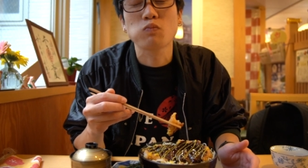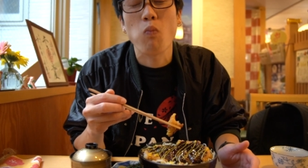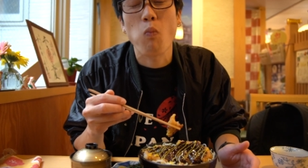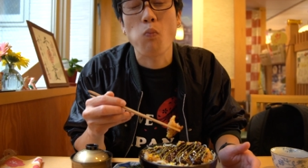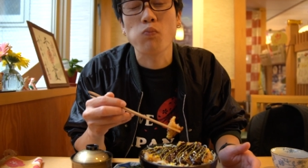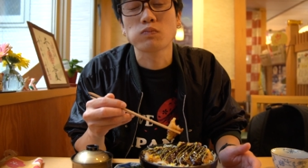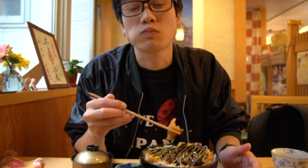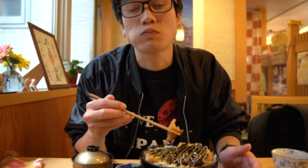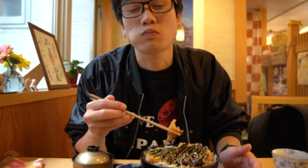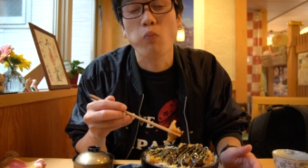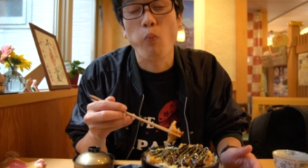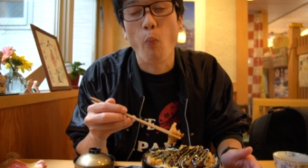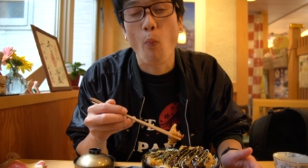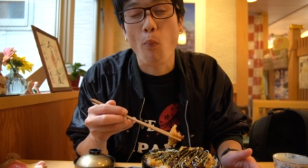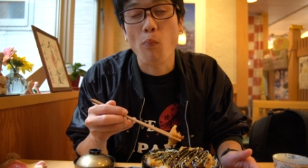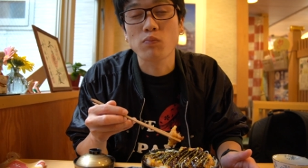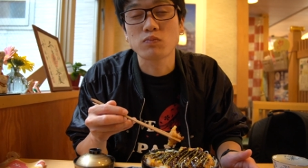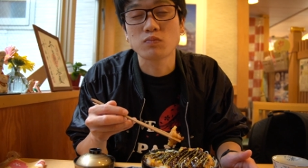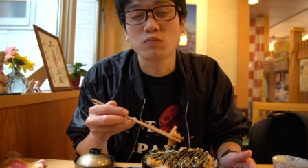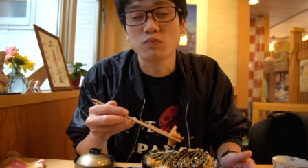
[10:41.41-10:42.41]
really.
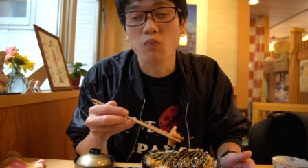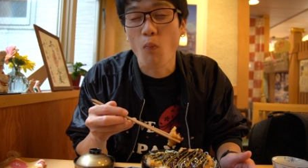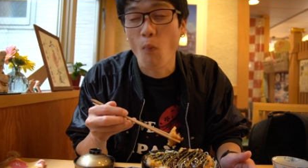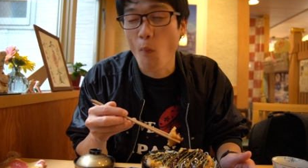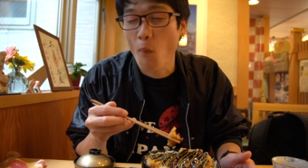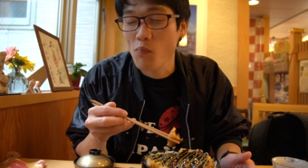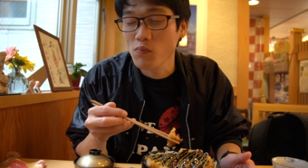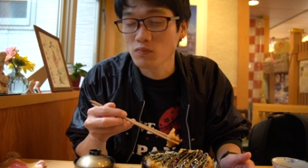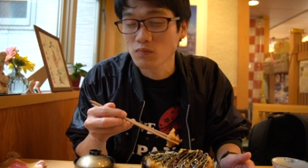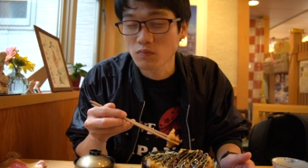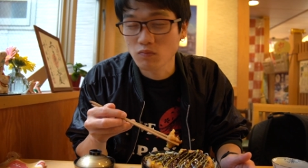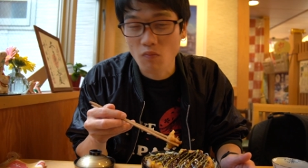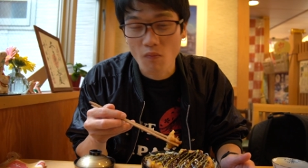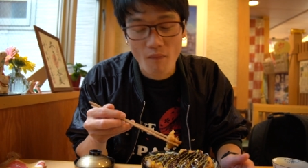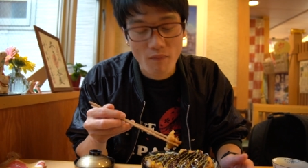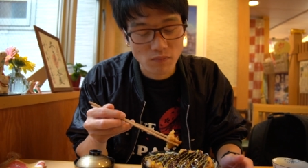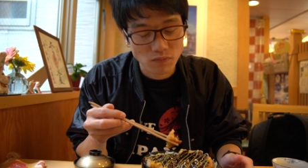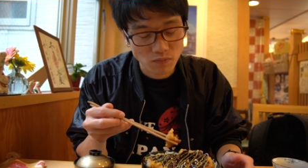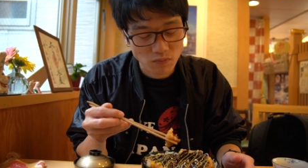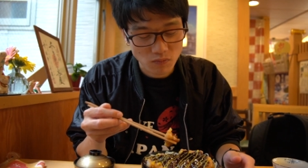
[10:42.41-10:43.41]
The best katsu
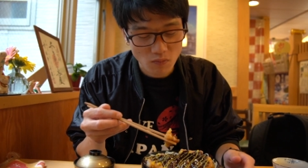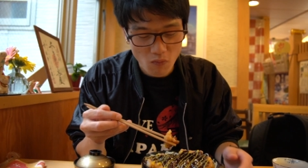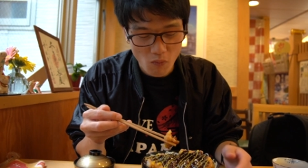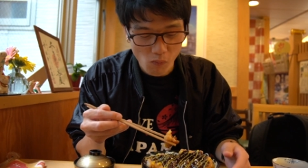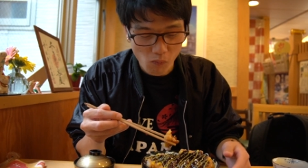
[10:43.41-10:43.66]
you've ever had.